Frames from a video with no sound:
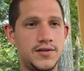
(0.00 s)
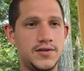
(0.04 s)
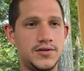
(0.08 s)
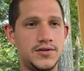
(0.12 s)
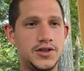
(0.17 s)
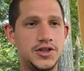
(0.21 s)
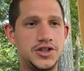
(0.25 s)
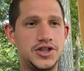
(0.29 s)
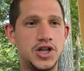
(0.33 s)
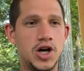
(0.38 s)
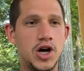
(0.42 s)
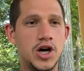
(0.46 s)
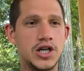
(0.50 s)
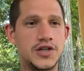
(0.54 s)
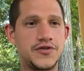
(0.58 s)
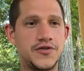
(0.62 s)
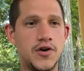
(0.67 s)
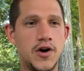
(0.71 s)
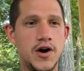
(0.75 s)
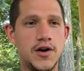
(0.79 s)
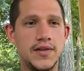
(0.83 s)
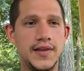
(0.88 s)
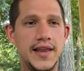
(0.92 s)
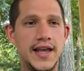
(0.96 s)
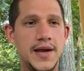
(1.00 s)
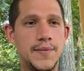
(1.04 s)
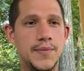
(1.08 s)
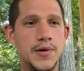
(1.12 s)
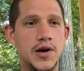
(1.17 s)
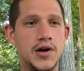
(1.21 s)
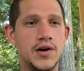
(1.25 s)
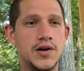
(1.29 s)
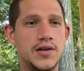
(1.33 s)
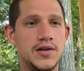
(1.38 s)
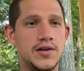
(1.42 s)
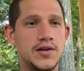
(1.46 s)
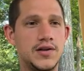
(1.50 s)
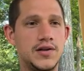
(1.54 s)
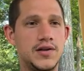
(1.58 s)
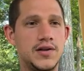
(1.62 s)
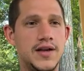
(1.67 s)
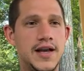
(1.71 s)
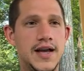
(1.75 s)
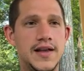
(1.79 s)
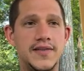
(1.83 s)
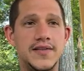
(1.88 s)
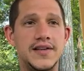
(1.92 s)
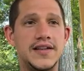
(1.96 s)
to charge for our labor.
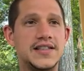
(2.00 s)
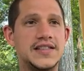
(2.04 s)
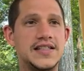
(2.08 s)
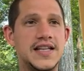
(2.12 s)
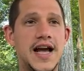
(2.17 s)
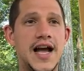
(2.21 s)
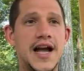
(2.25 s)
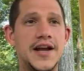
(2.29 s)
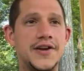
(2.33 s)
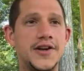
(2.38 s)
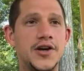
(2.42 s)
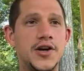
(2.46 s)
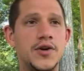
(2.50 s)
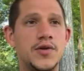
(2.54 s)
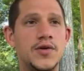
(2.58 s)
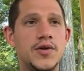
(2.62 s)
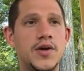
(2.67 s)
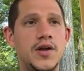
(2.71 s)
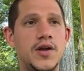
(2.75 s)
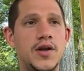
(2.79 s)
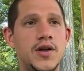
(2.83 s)
At least I do.